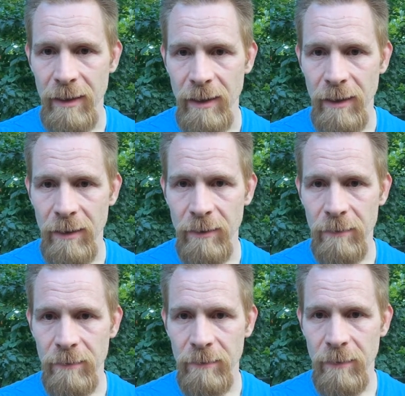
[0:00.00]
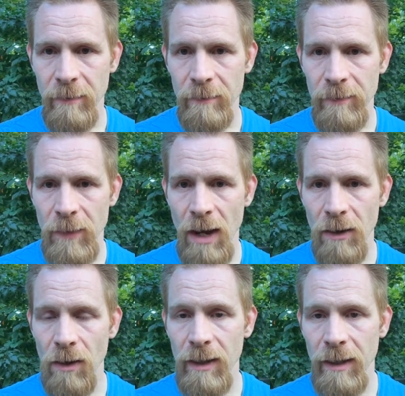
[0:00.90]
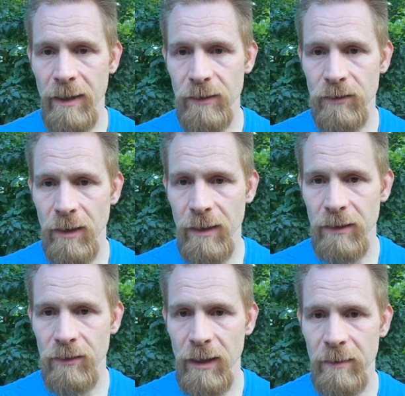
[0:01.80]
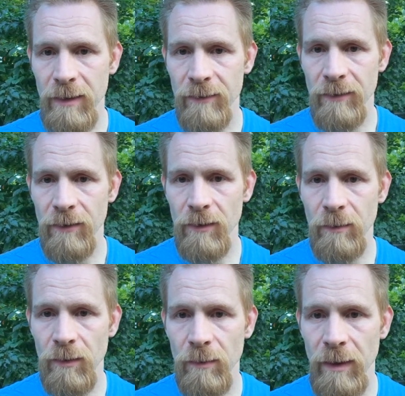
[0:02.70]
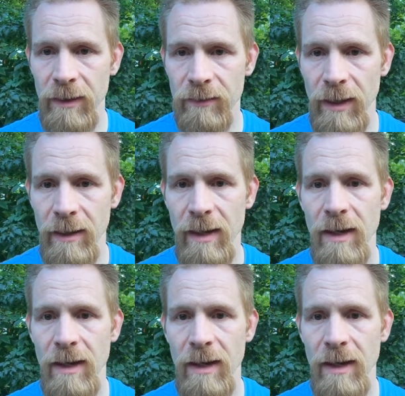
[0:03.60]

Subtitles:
Not all Anastraka and Triops live in vernal pool bodies, right?